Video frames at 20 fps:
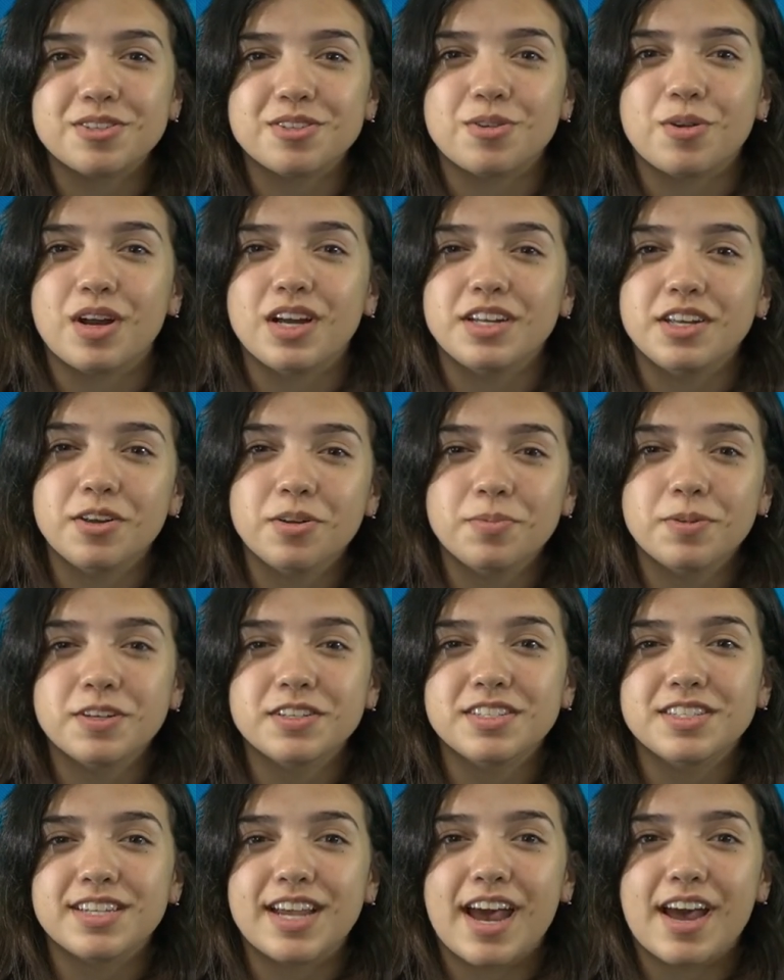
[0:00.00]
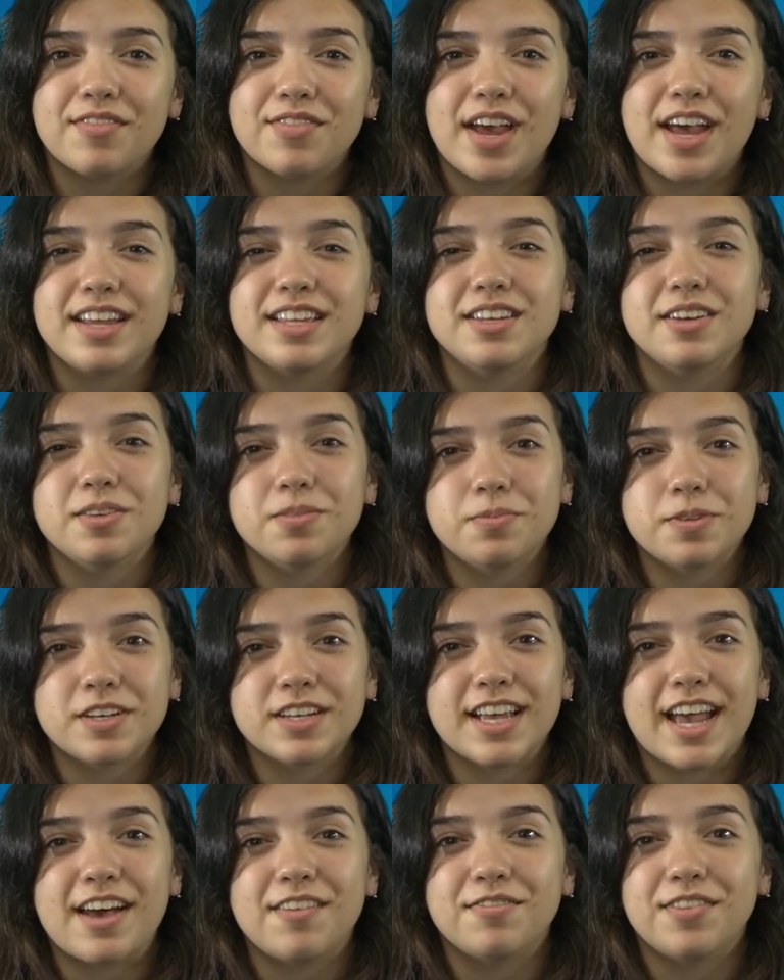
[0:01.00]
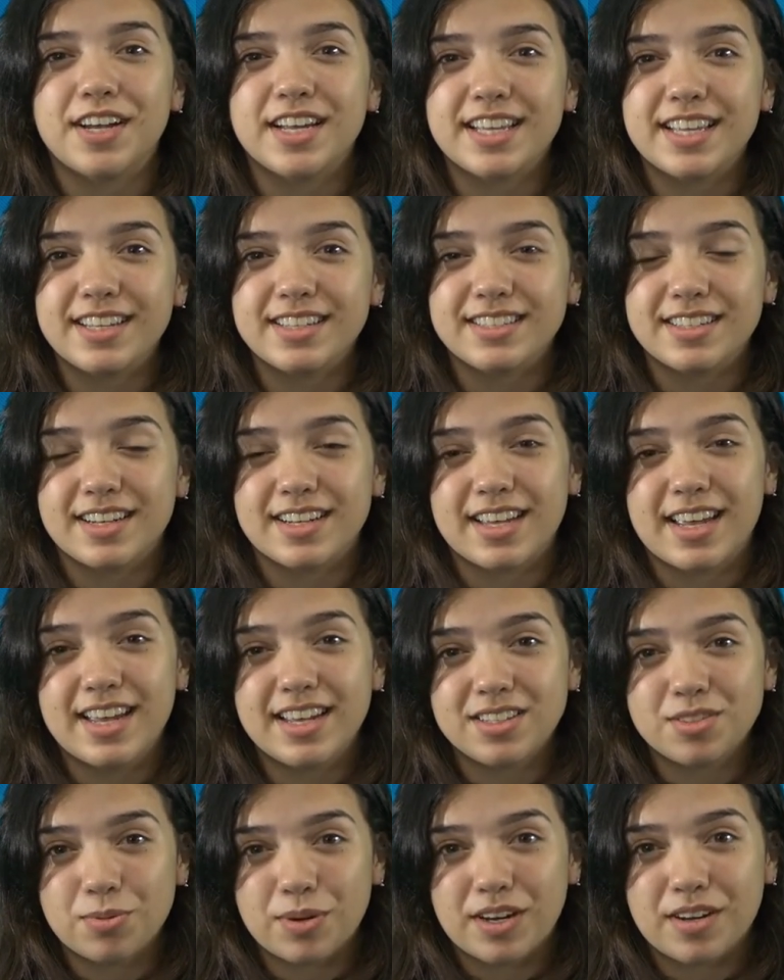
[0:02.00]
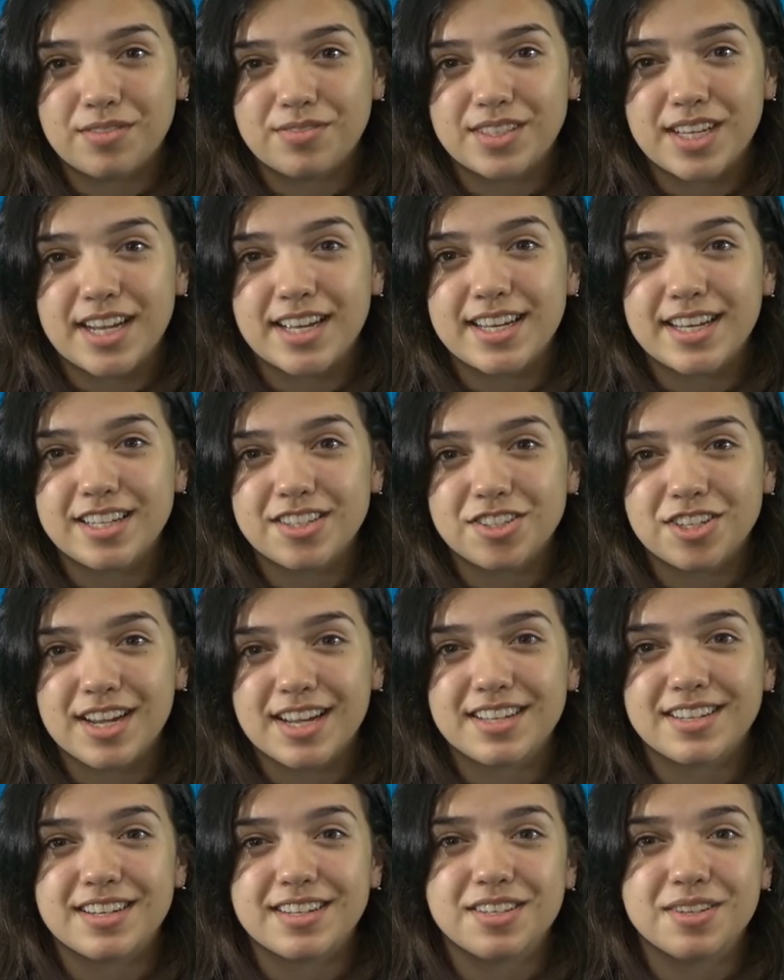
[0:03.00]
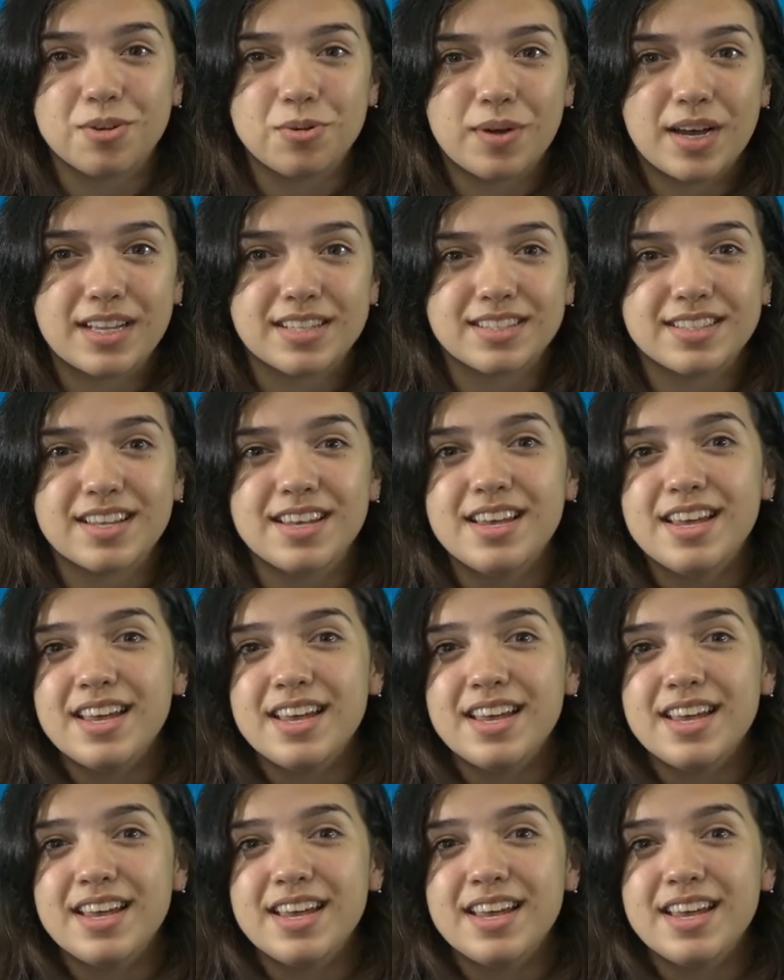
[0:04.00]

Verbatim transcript: to our yearbook staff at yearbook@viking.k12.hi.us